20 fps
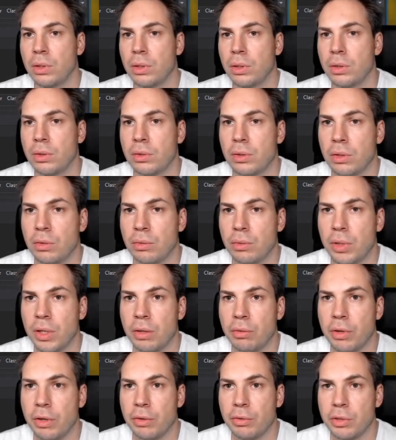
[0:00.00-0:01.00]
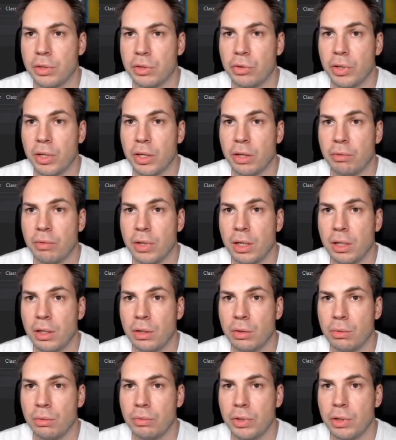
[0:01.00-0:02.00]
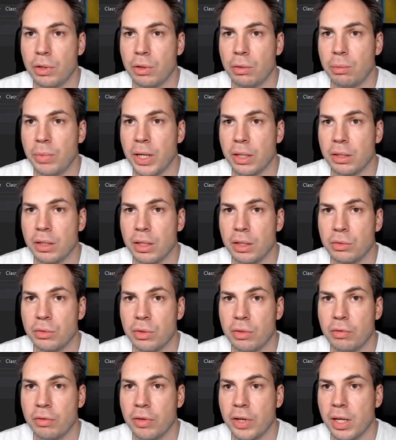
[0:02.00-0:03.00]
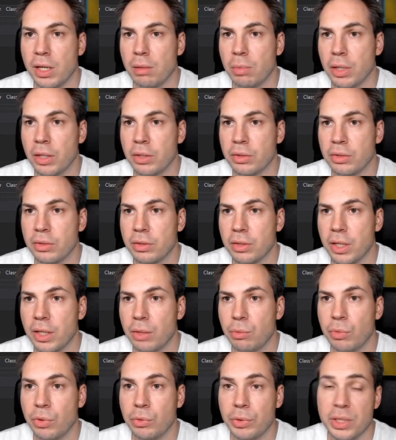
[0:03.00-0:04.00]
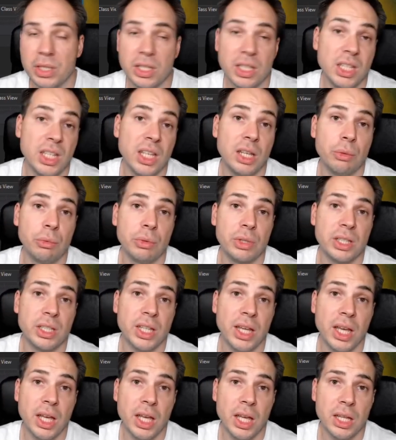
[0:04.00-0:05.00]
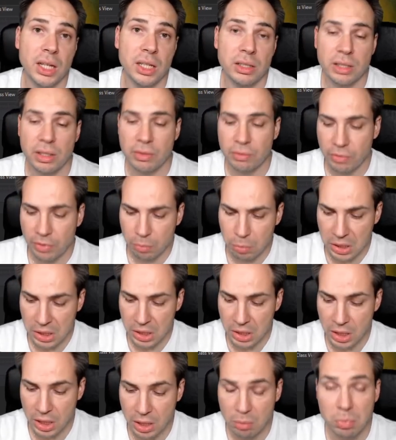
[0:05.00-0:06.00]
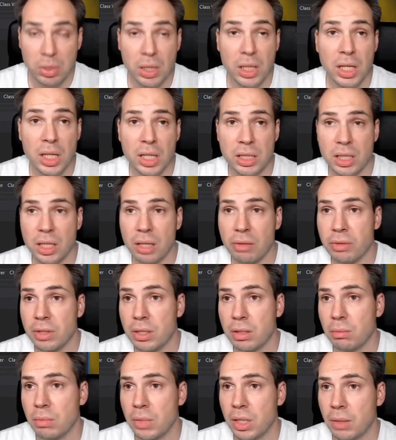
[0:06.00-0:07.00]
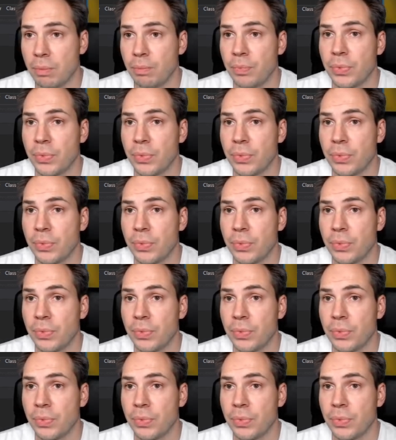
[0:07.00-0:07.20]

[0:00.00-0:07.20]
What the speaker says: So now we have a trigger value. We go back now to the final boss and we will see, he will say, ah, there's something missing, please give it to me.